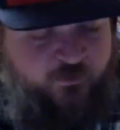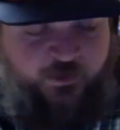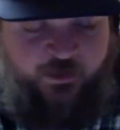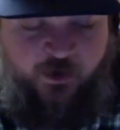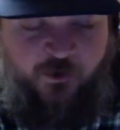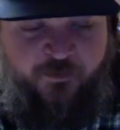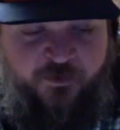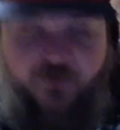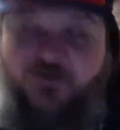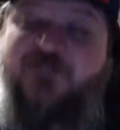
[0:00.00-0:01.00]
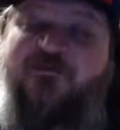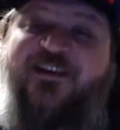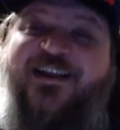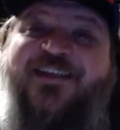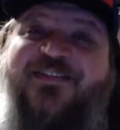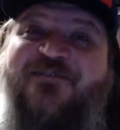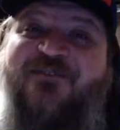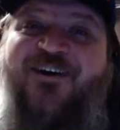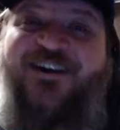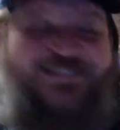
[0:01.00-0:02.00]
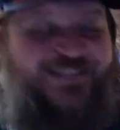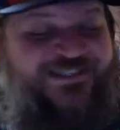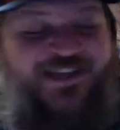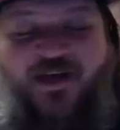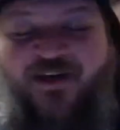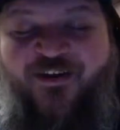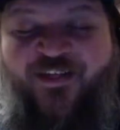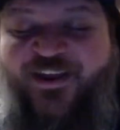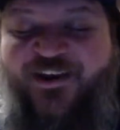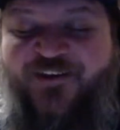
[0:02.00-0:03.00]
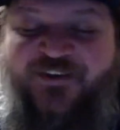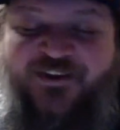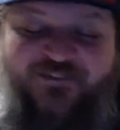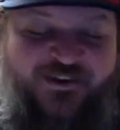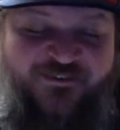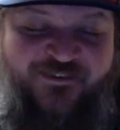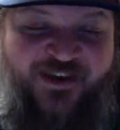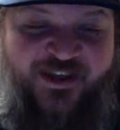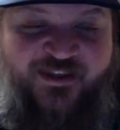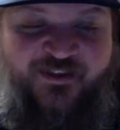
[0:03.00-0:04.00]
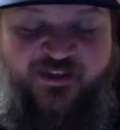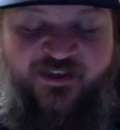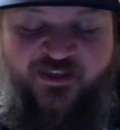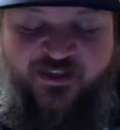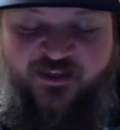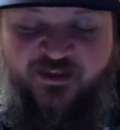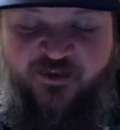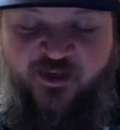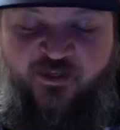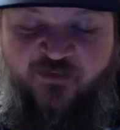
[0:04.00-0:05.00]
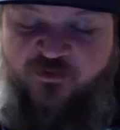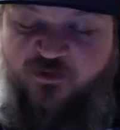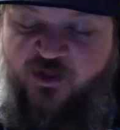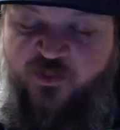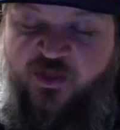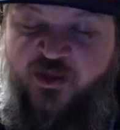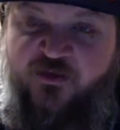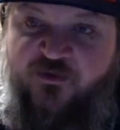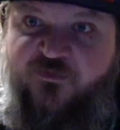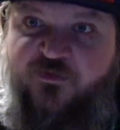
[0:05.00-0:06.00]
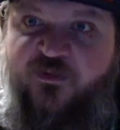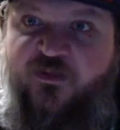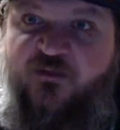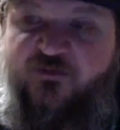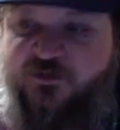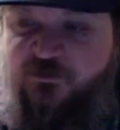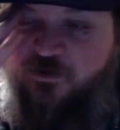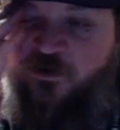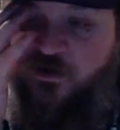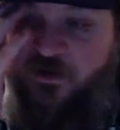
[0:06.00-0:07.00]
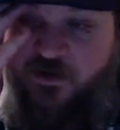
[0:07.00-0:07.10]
And I hope you don't expect anything more, because that's all I can ever give you every day. I love you all. Thank you for the love and support.